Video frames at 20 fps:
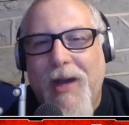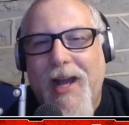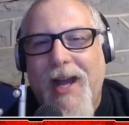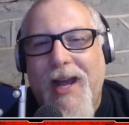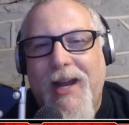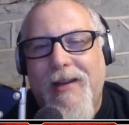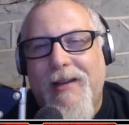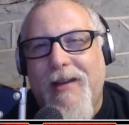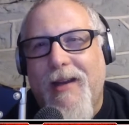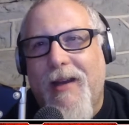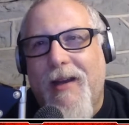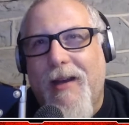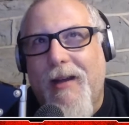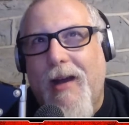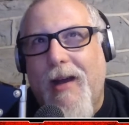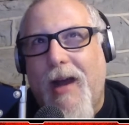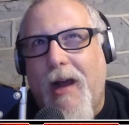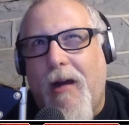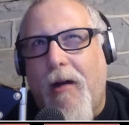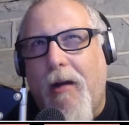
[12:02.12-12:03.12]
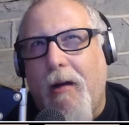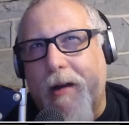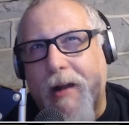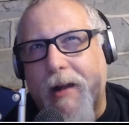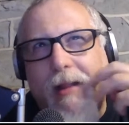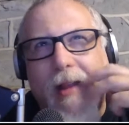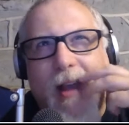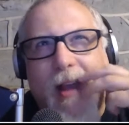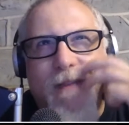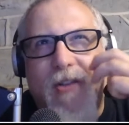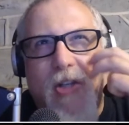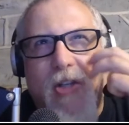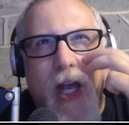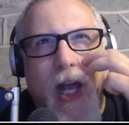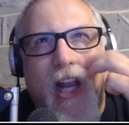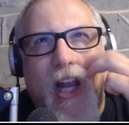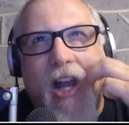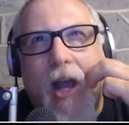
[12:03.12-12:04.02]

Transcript: had already left, Jack,